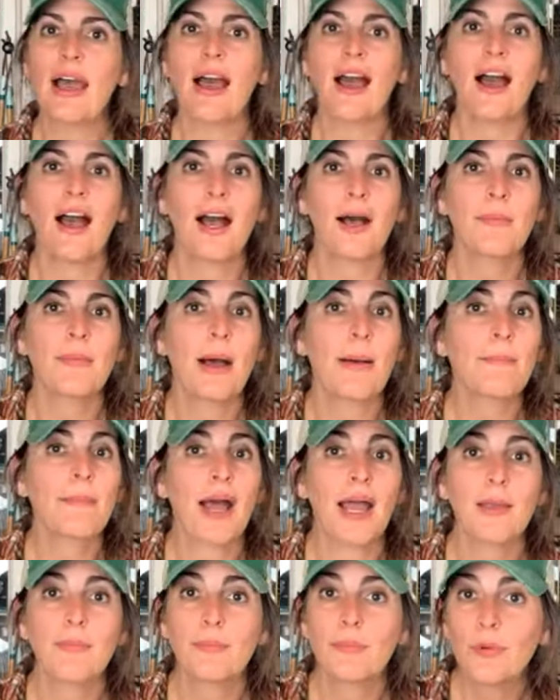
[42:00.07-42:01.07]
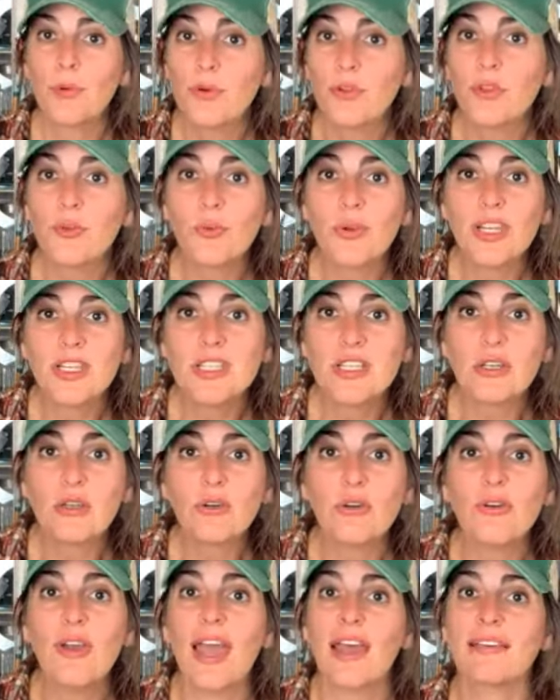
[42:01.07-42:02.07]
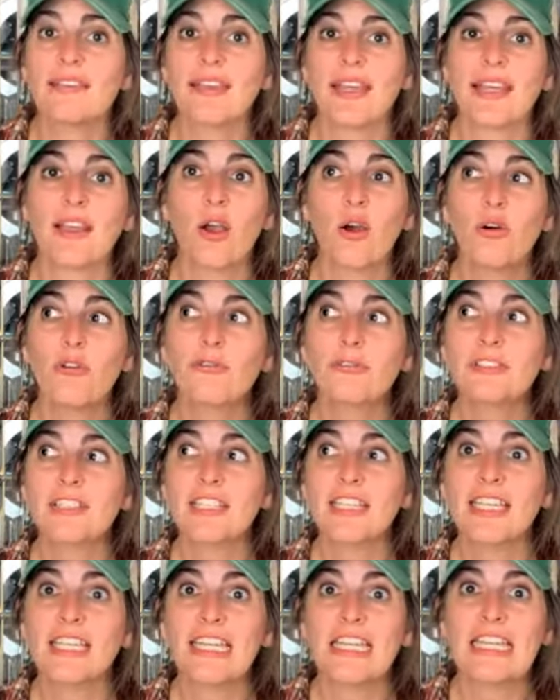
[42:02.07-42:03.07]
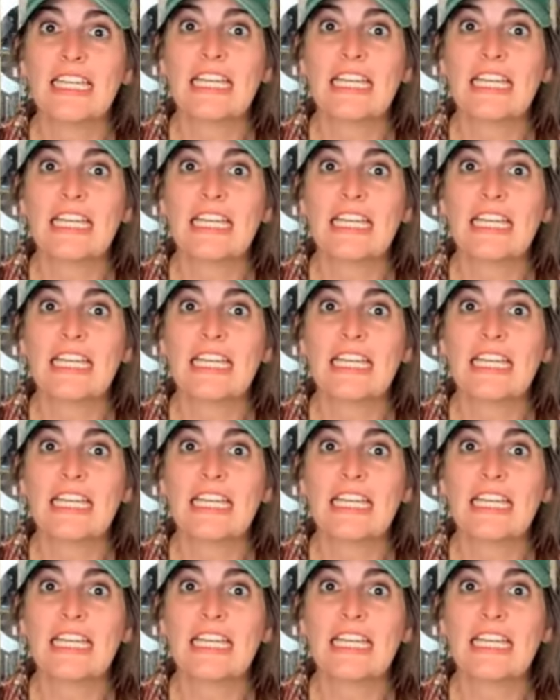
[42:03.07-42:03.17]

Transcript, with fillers: um, my booth redo and like hopefully